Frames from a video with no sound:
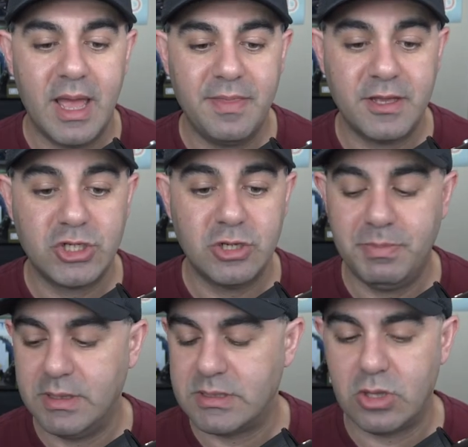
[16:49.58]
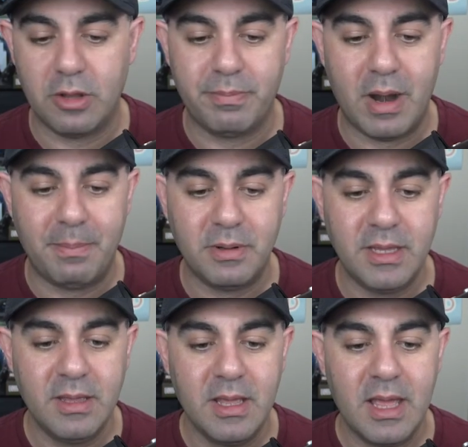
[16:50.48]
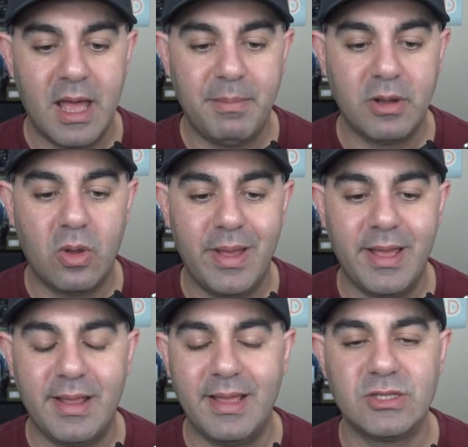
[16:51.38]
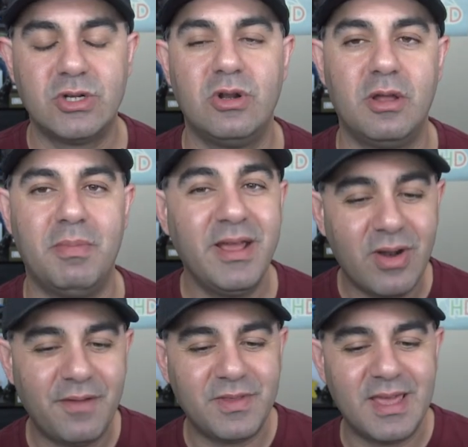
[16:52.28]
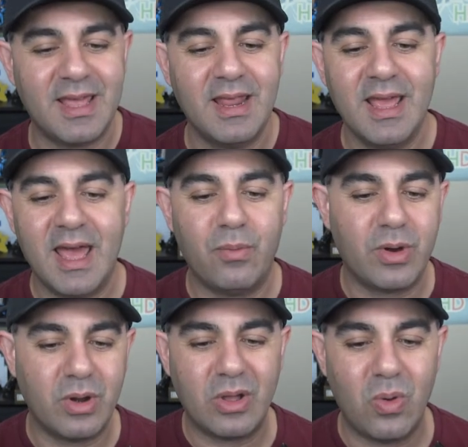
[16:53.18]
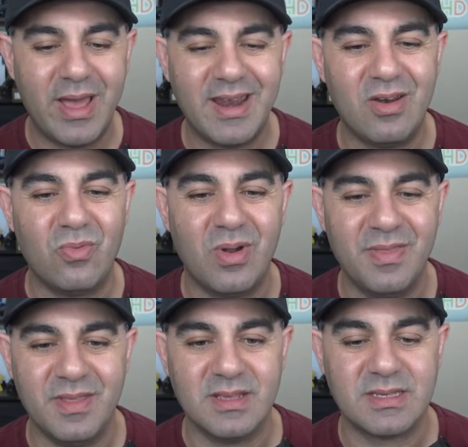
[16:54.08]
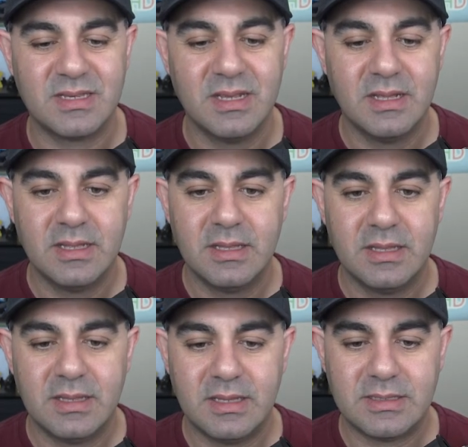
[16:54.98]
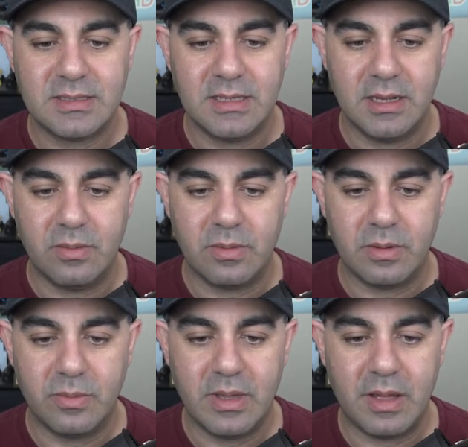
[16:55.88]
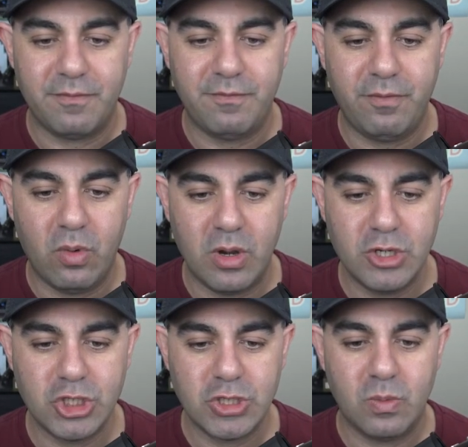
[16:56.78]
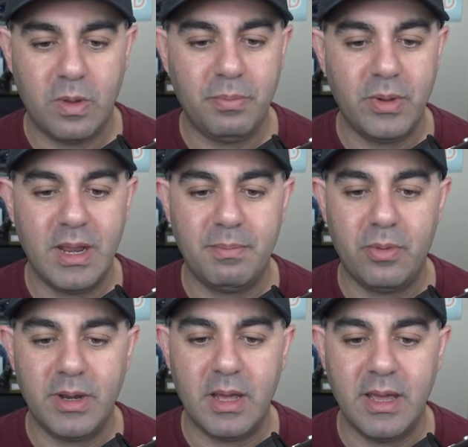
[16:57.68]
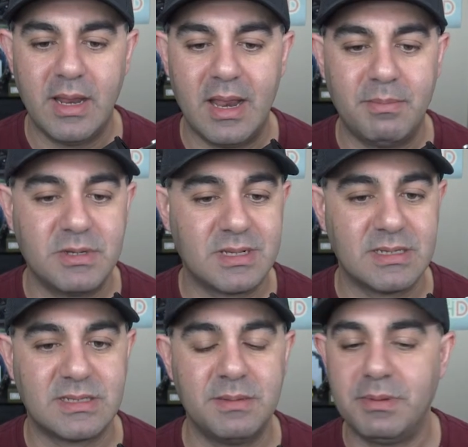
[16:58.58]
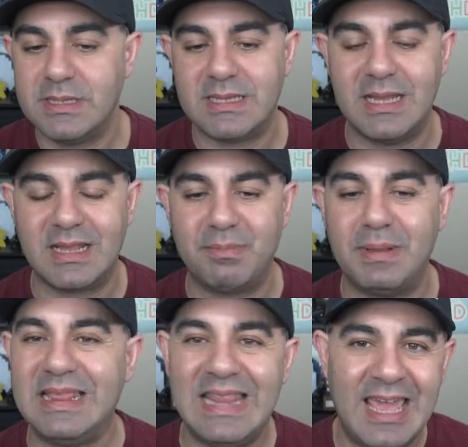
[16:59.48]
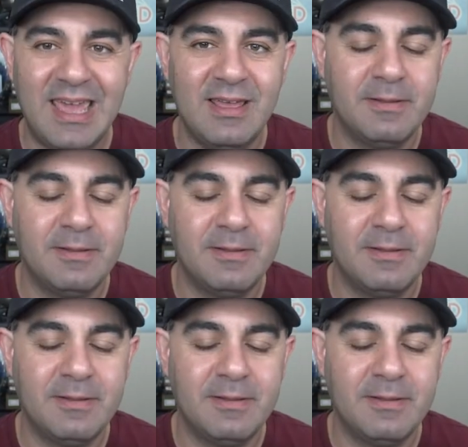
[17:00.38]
and they should be installed properly. I'm going to go ahead and turn on Minecraft again, and we're going to go ahead and run this. Let's see here. We got Forge 1.8.9, and I'm just going to simply select play.